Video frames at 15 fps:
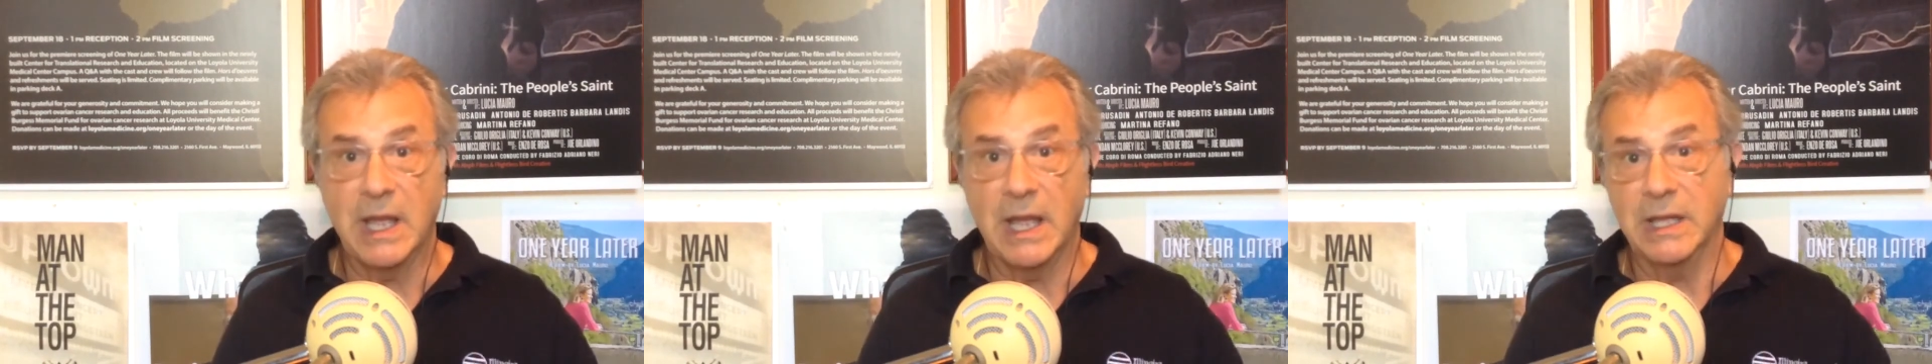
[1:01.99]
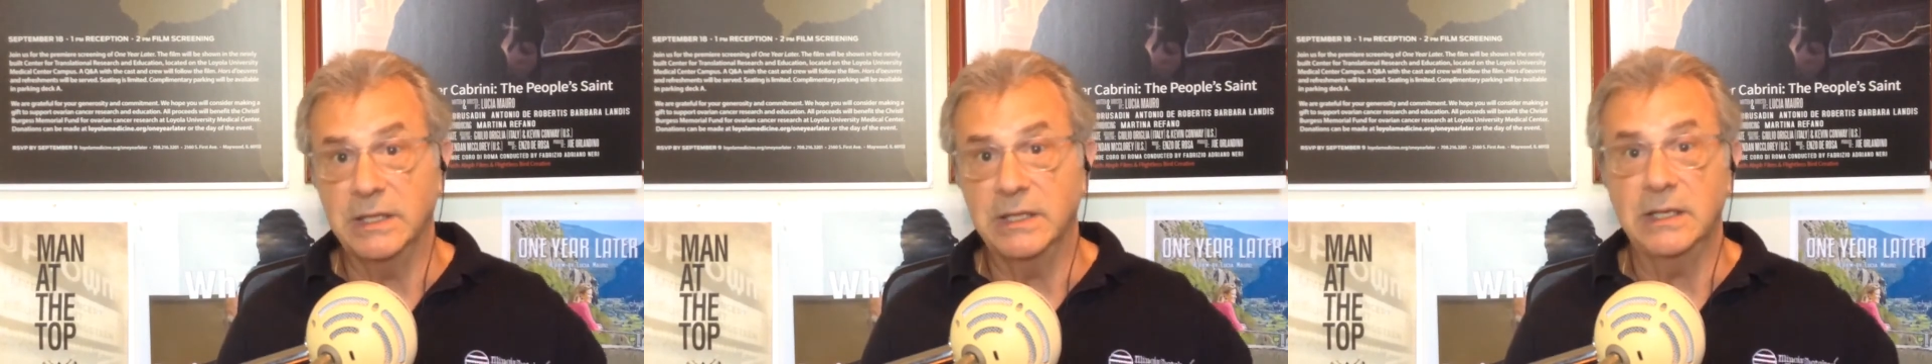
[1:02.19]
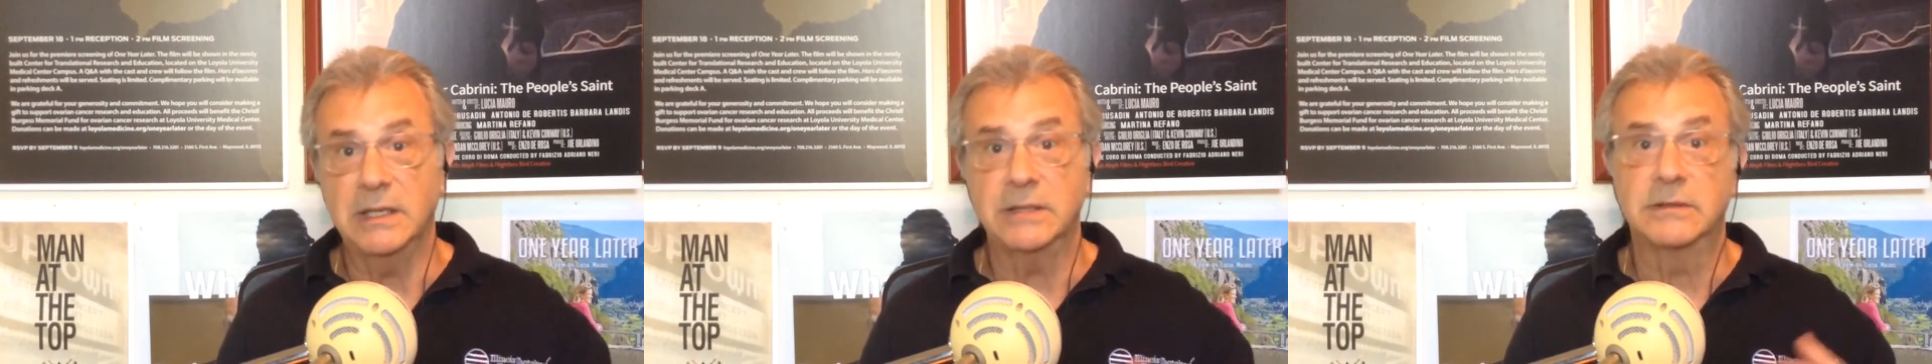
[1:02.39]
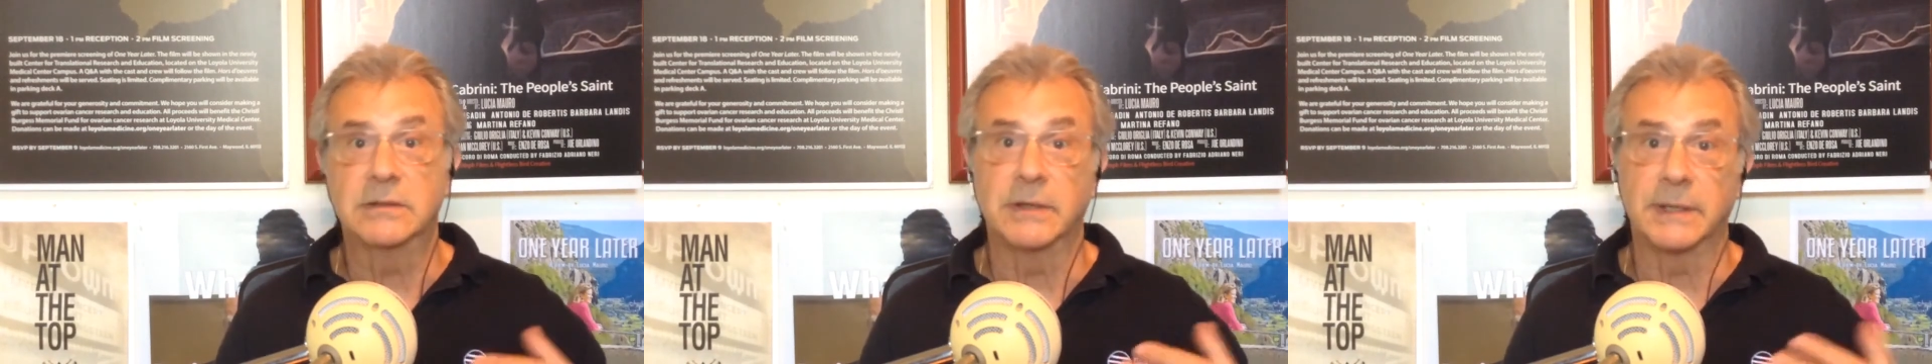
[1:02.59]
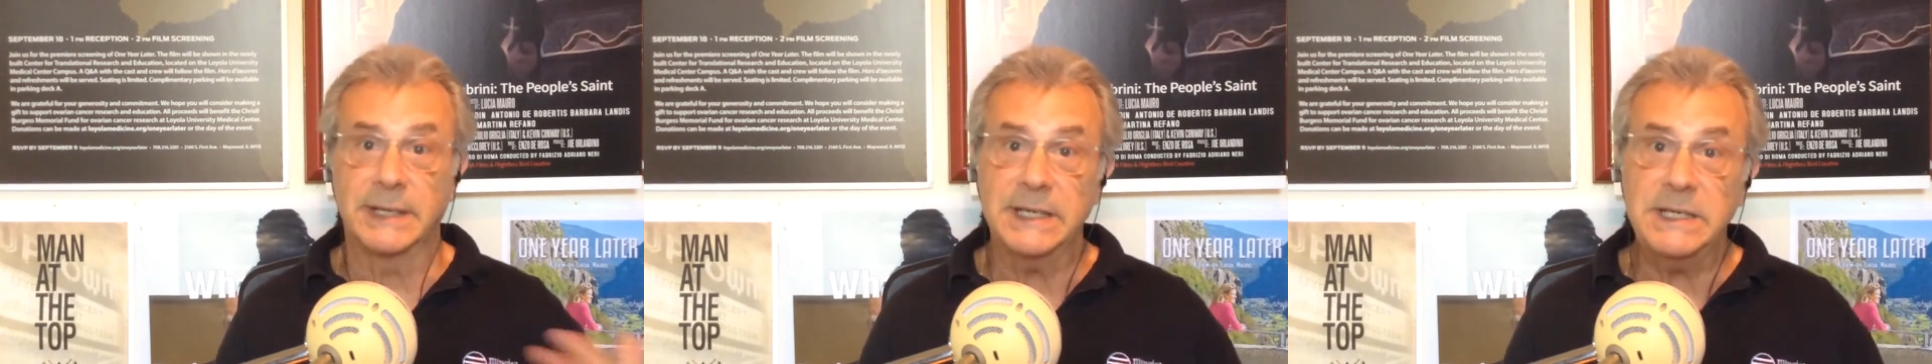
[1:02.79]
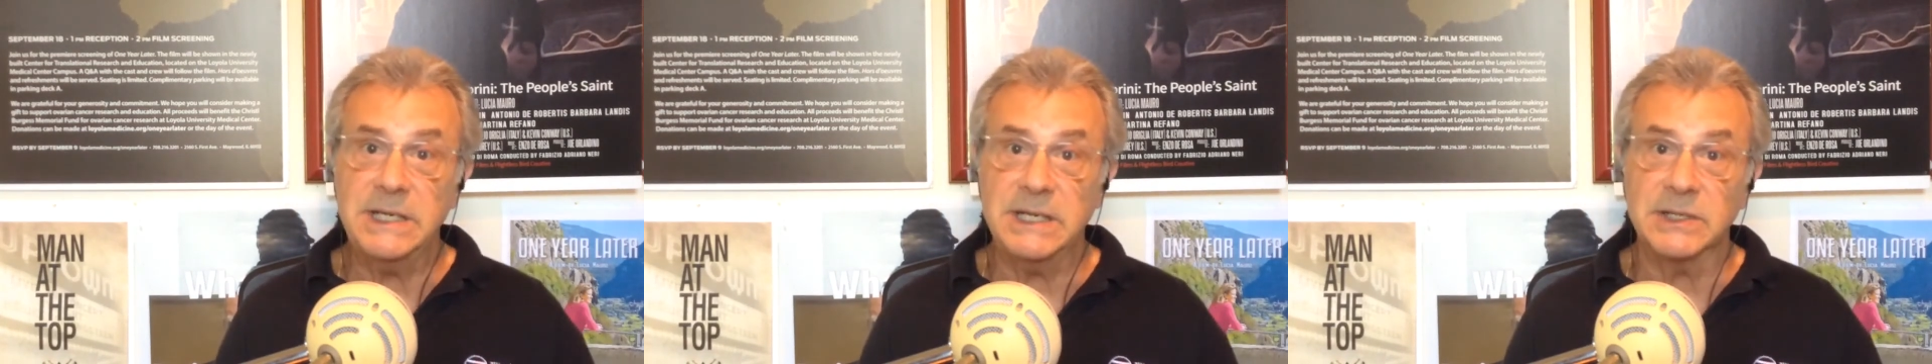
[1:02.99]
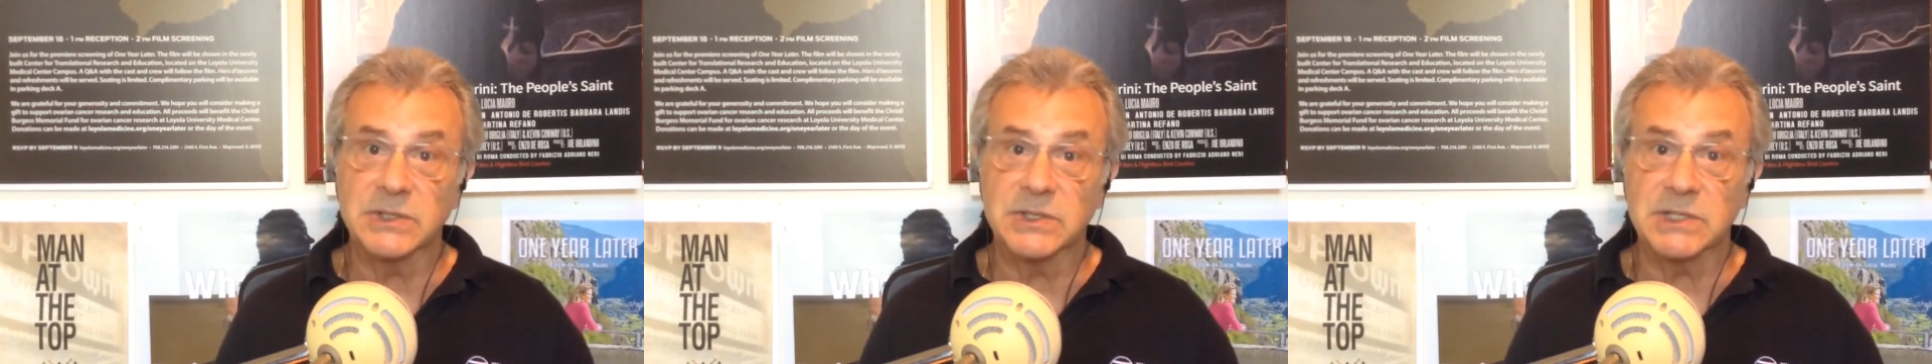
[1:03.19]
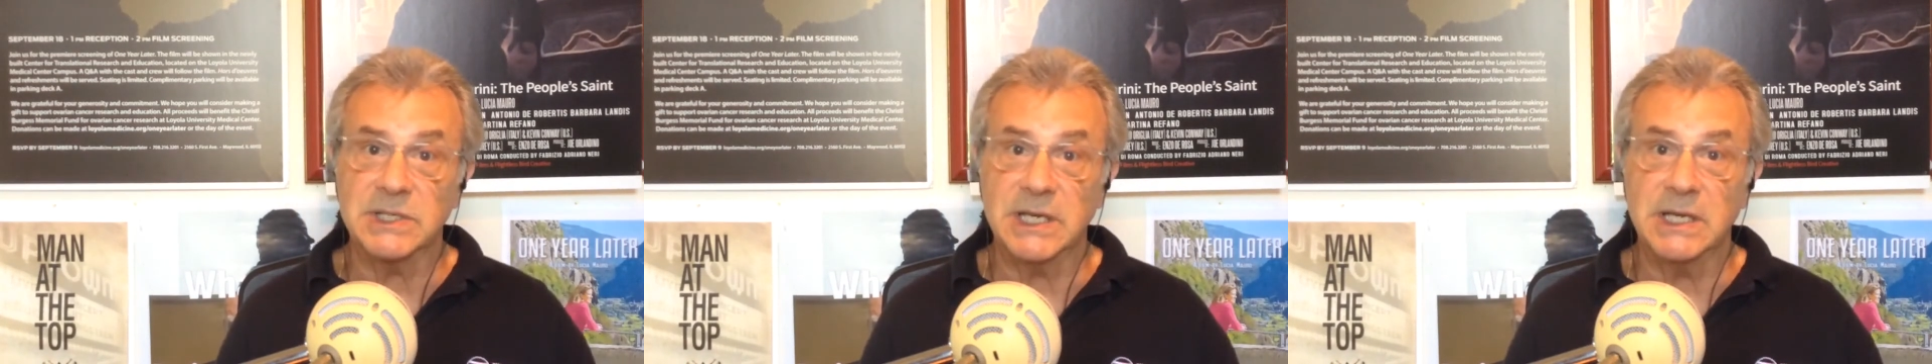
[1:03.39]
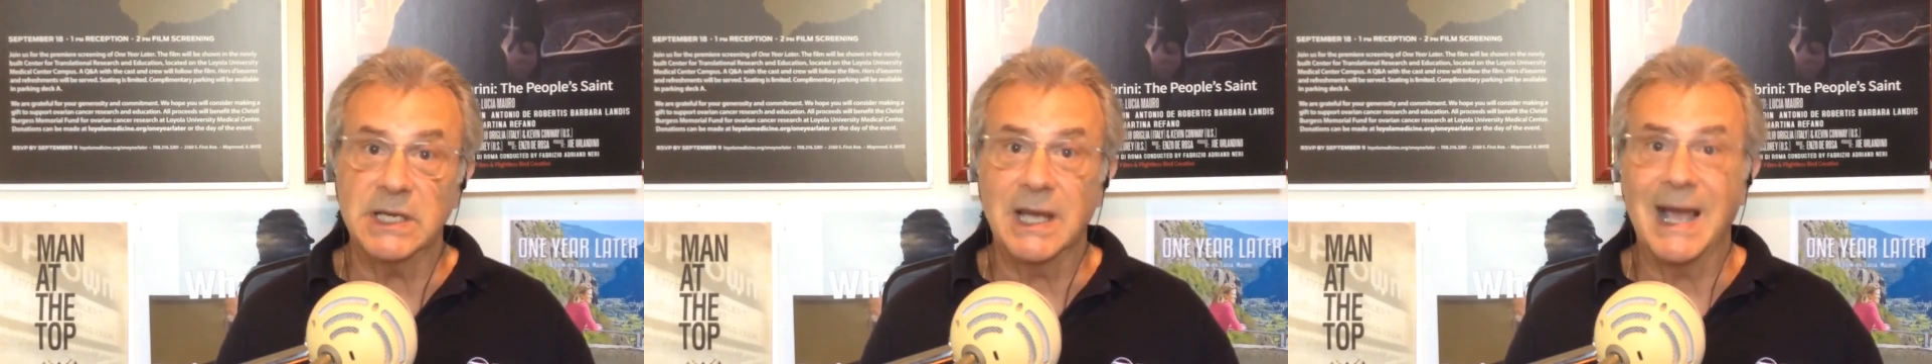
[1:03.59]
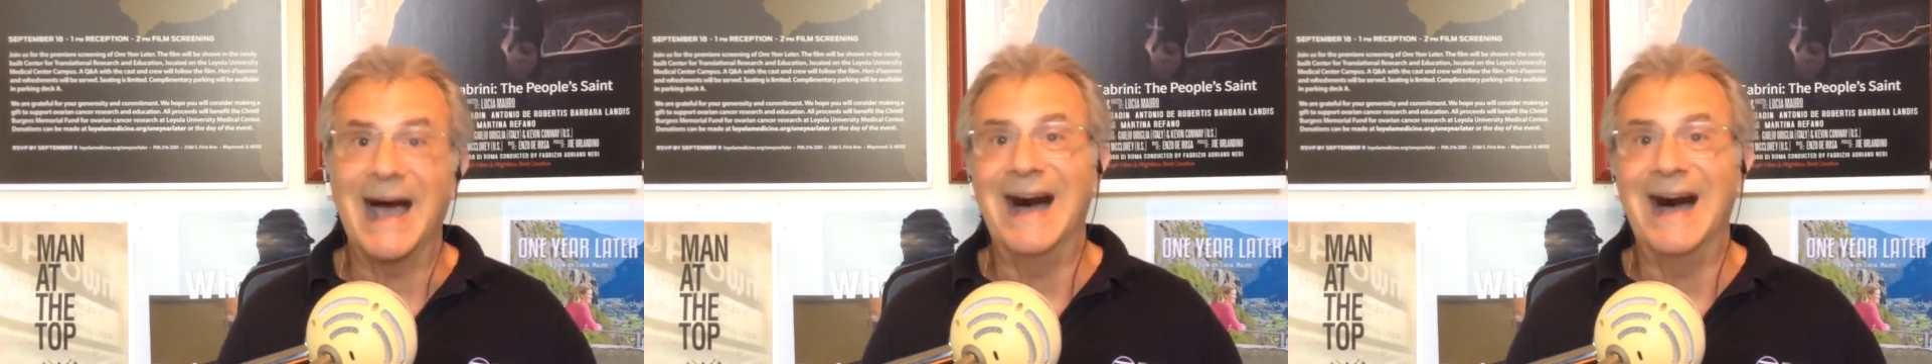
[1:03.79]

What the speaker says: and the Tyrrhenian Sea